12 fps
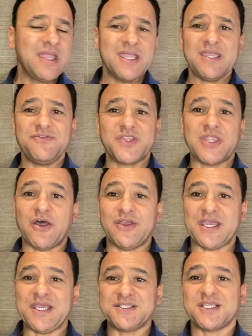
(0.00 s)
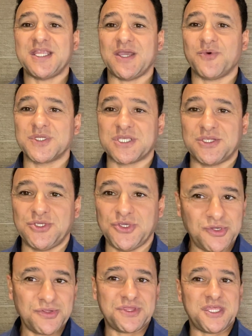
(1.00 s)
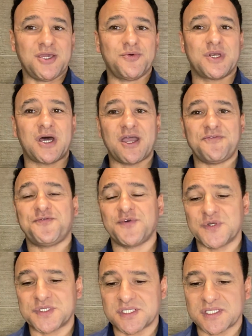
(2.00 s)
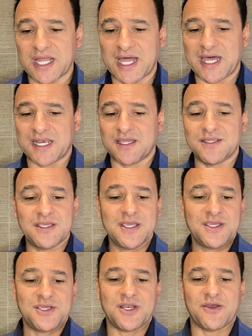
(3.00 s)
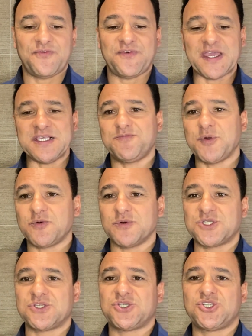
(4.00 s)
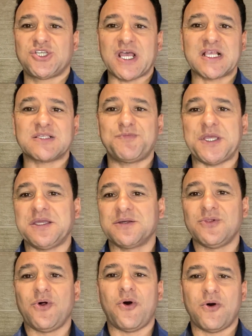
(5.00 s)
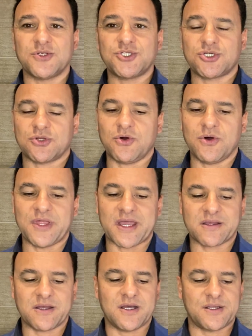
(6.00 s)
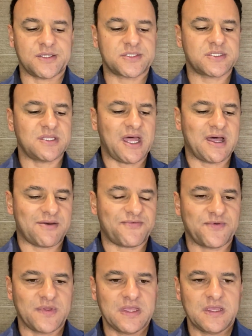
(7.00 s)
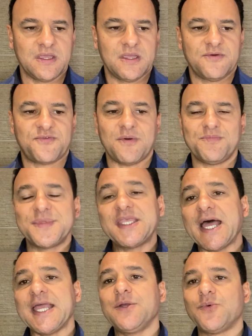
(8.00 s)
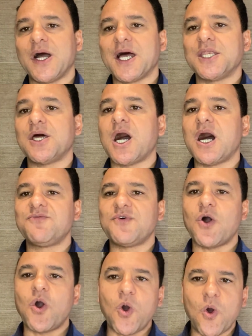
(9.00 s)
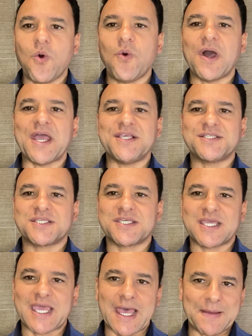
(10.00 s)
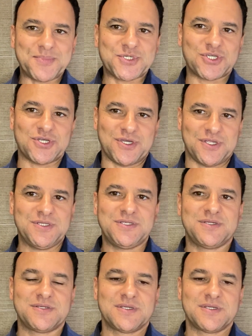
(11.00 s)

even though internet was a new thing when I first started, Facebook was just being launched, all that kind of stuff. From day one, I've always captured